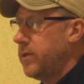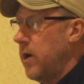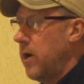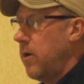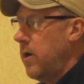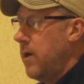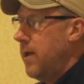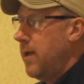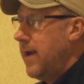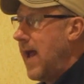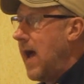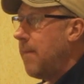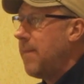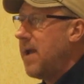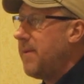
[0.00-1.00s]
so
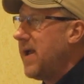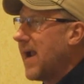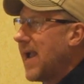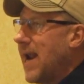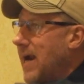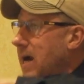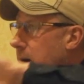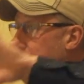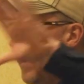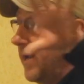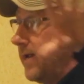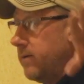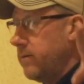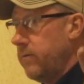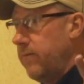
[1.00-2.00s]
now maybe I got to come
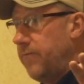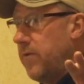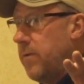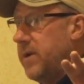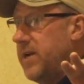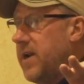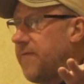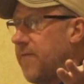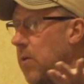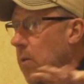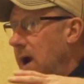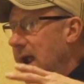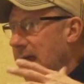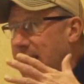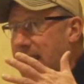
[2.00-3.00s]
in from a different
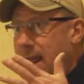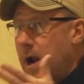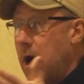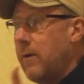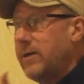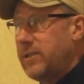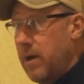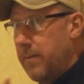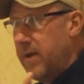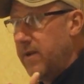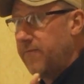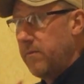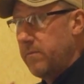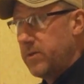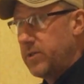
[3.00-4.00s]
way. I can't always come
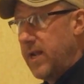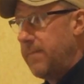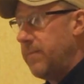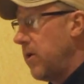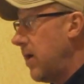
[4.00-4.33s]
in from the same